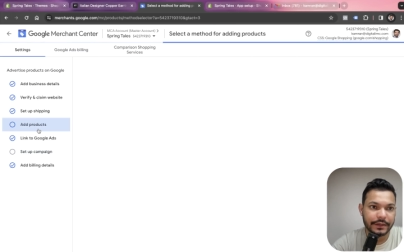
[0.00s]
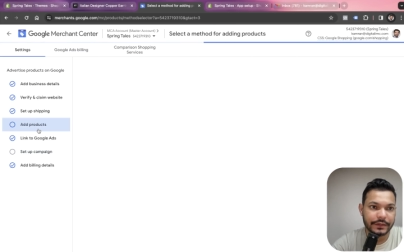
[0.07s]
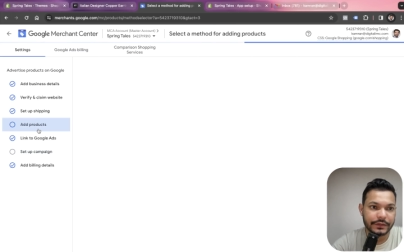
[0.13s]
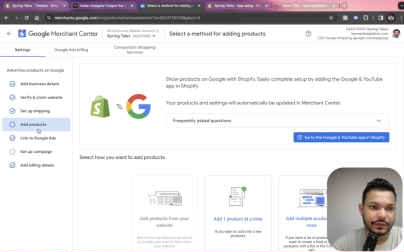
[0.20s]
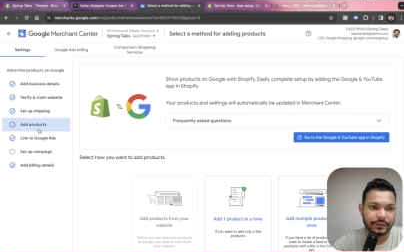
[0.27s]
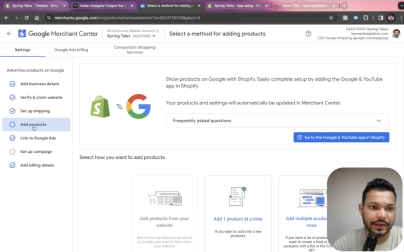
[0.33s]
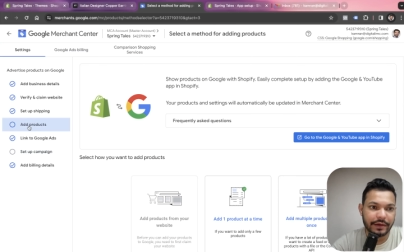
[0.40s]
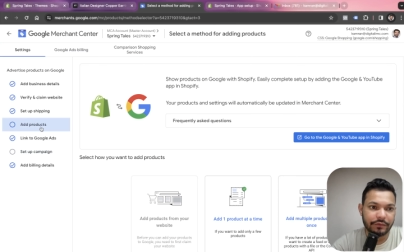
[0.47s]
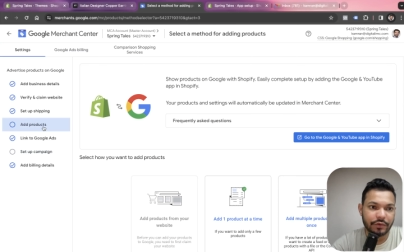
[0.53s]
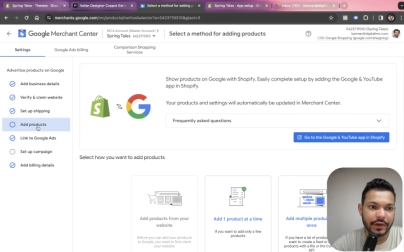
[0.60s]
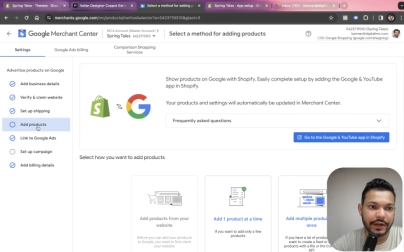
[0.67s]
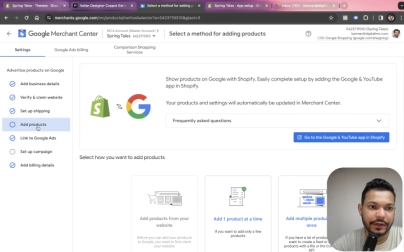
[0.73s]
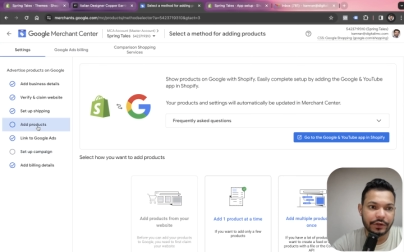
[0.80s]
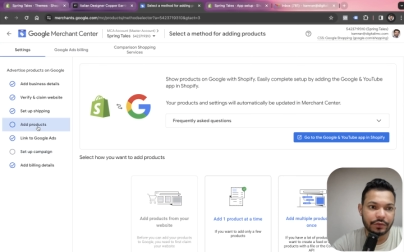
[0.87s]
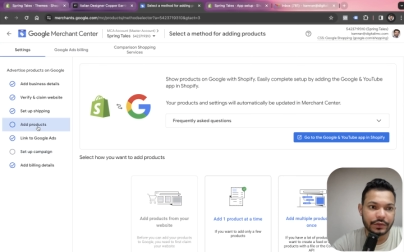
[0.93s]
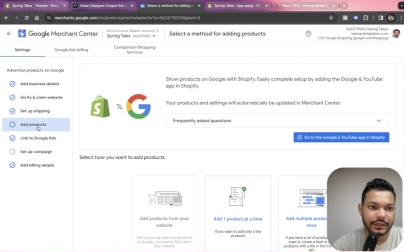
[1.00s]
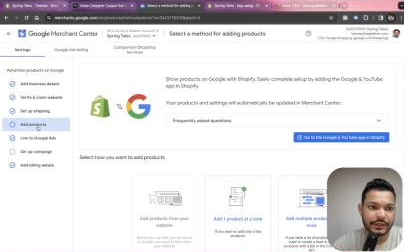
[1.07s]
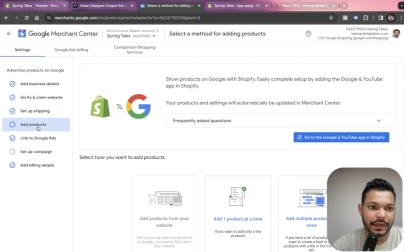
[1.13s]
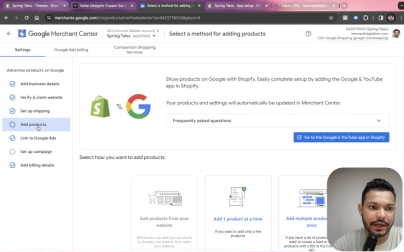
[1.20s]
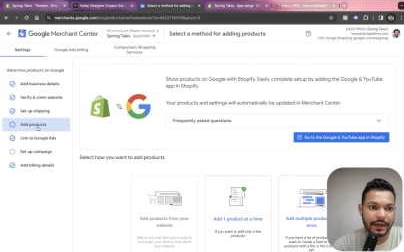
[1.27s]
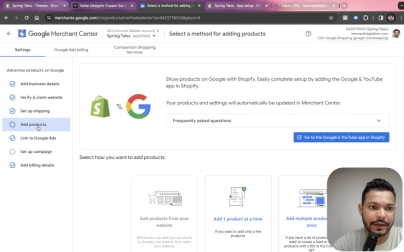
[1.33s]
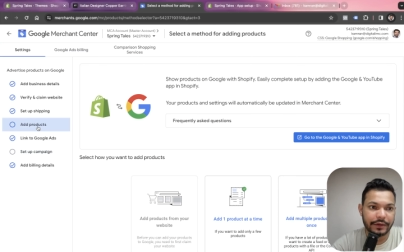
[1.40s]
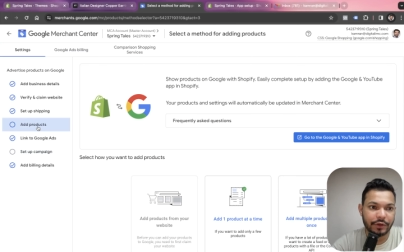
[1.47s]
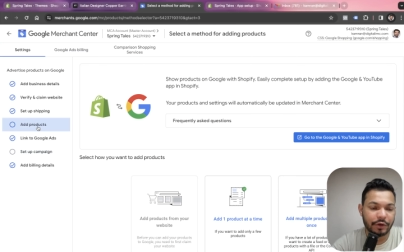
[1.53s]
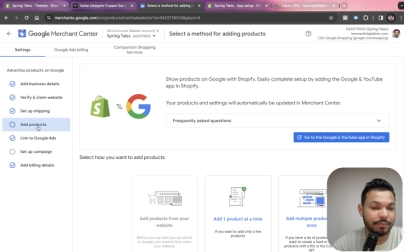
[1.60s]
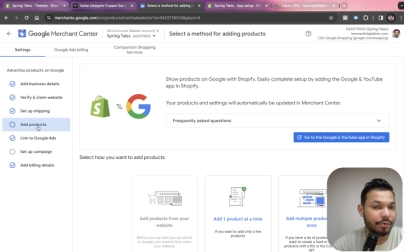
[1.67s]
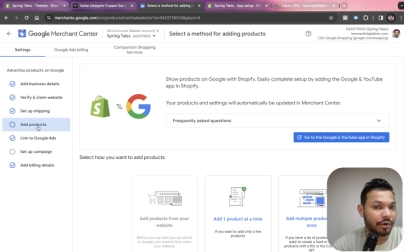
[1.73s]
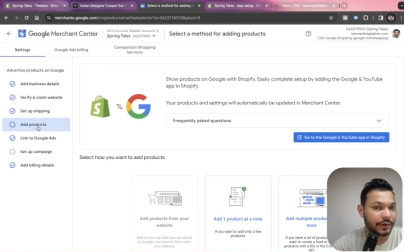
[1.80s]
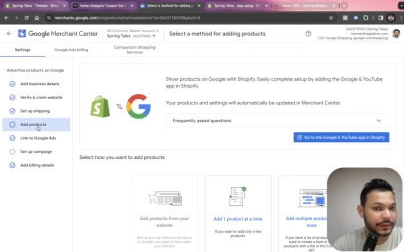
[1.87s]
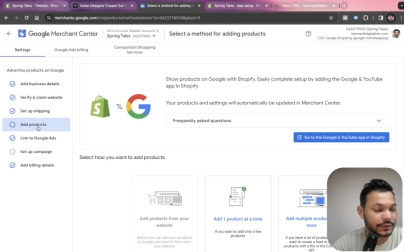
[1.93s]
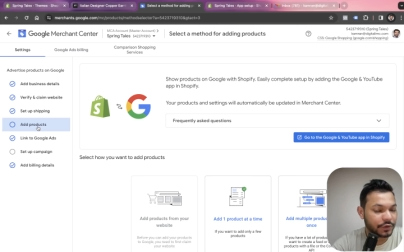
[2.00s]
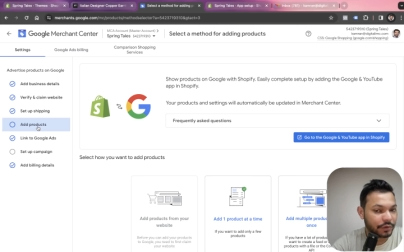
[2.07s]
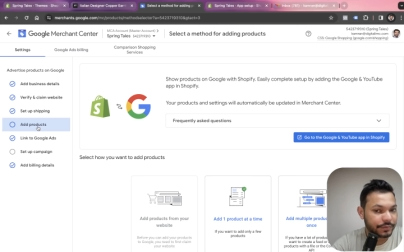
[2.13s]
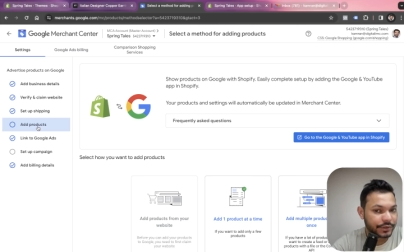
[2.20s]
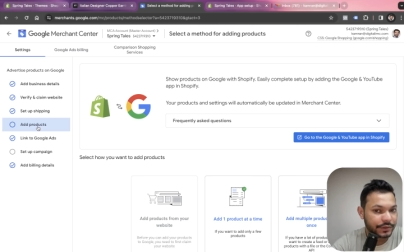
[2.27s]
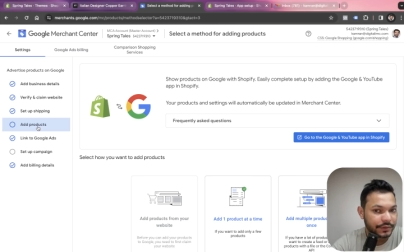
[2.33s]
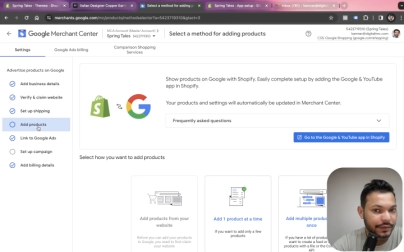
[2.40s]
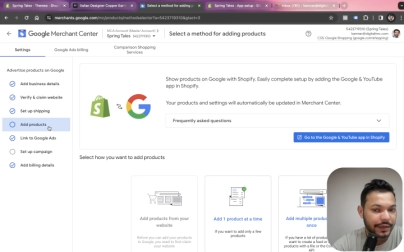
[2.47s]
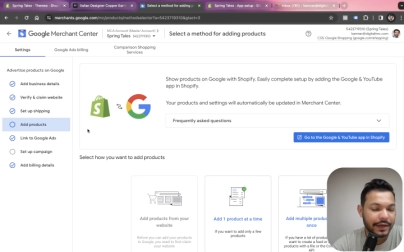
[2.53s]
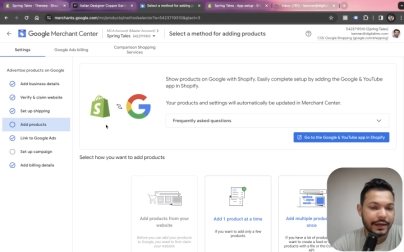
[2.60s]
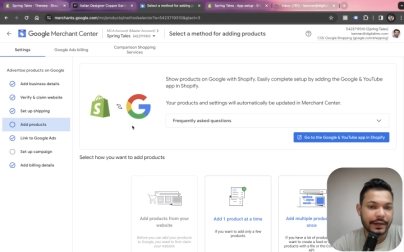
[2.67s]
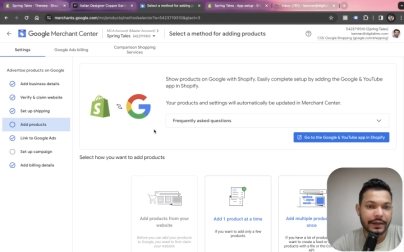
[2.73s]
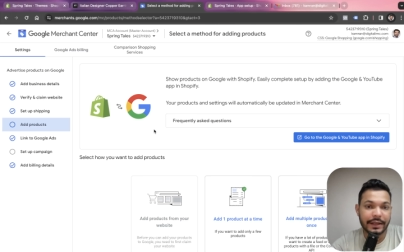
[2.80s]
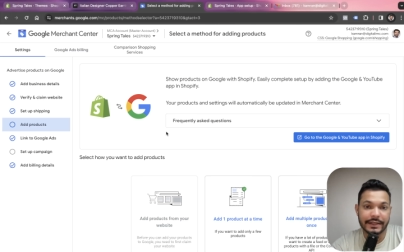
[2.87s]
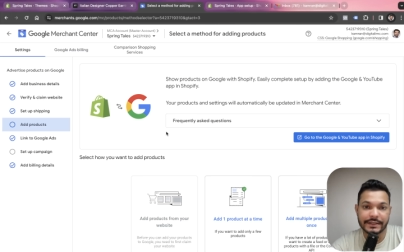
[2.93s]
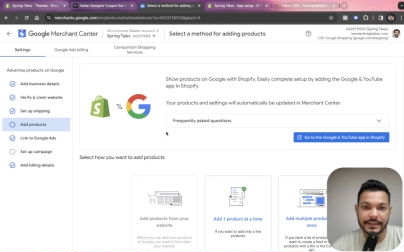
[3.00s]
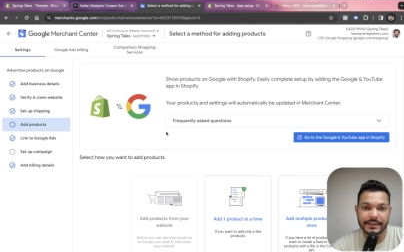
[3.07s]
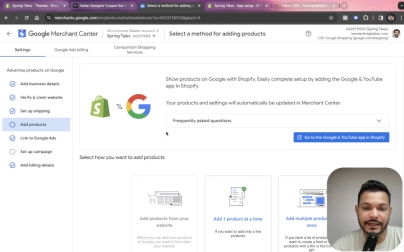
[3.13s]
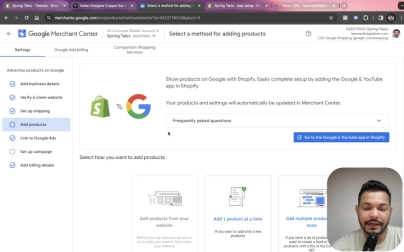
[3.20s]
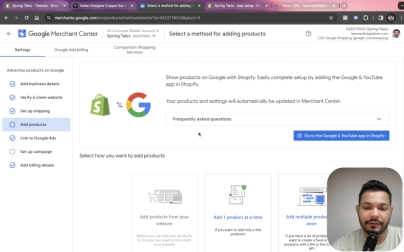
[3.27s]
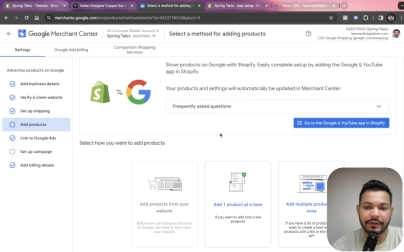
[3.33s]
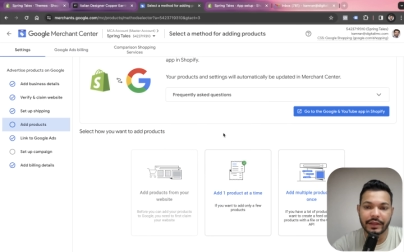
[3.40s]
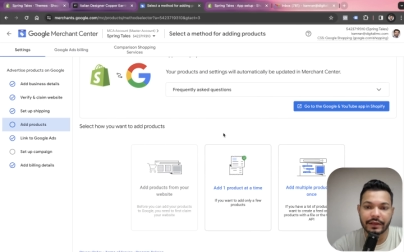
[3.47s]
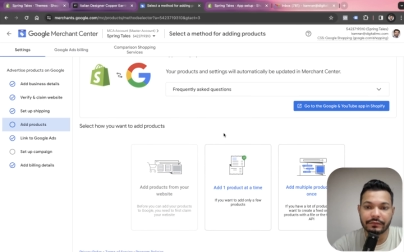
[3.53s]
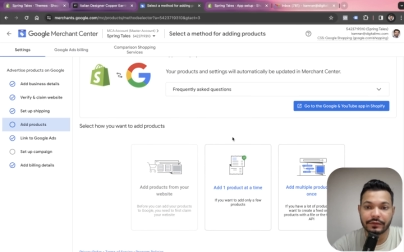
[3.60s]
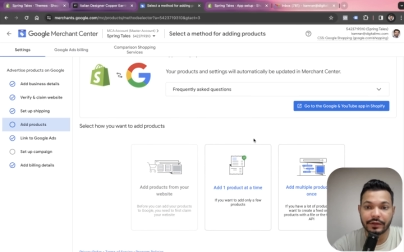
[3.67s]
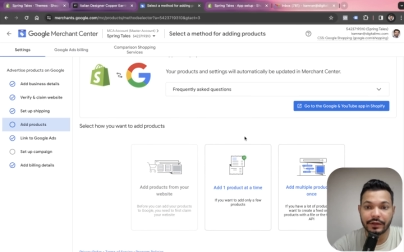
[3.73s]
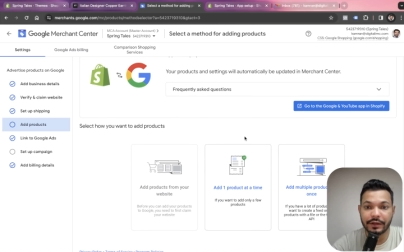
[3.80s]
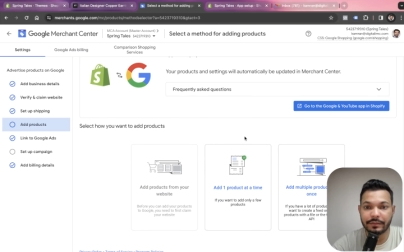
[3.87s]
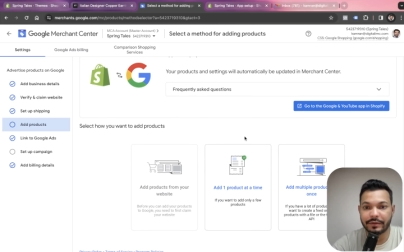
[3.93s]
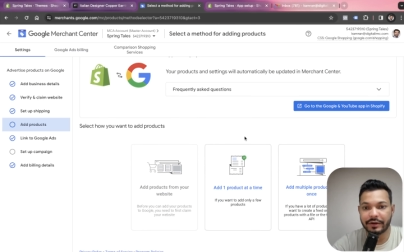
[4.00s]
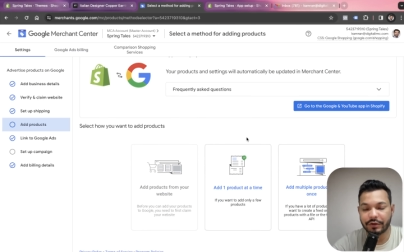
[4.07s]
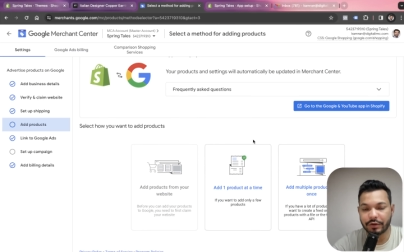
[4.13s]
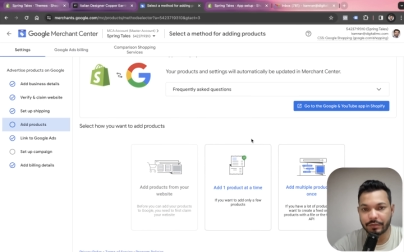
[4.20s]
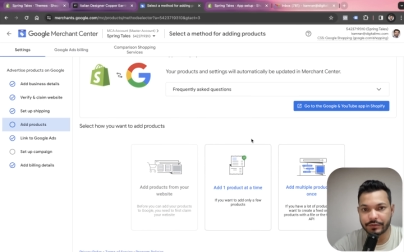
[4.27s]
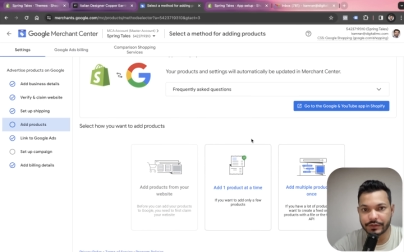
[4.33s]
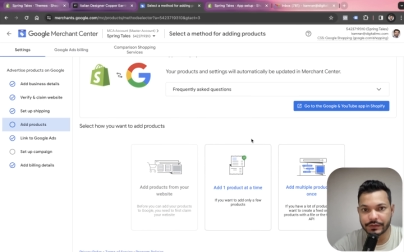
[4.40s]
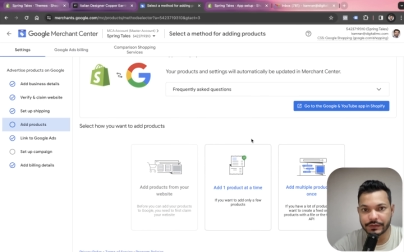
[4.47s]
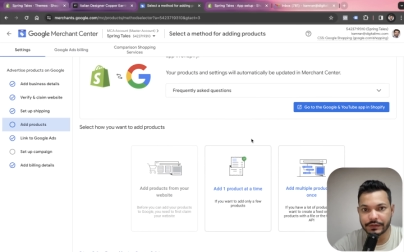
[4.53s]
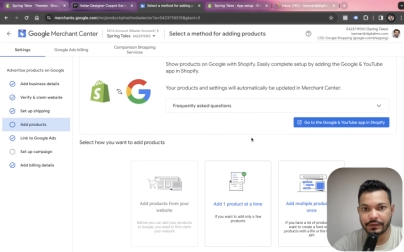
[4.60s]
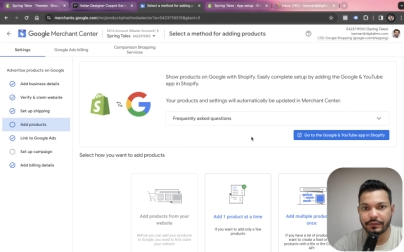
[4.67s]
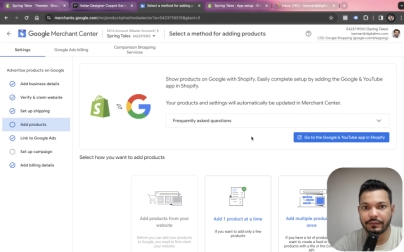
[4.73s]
So we have to get into this add your products option. And as I said, we have three different options.